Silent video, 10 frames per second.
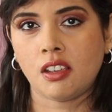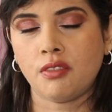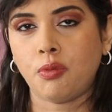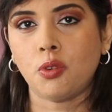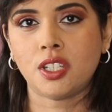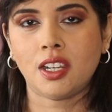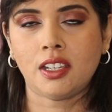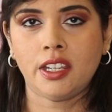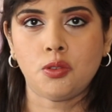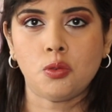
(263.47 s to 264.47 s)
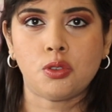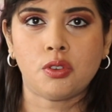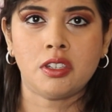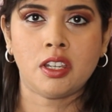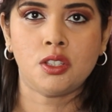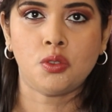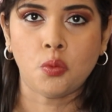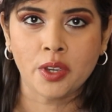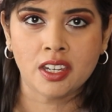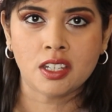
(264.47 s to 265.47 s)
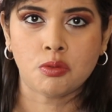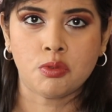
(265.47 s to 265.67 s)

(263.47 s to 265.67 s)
Unfortunately it also contains wheat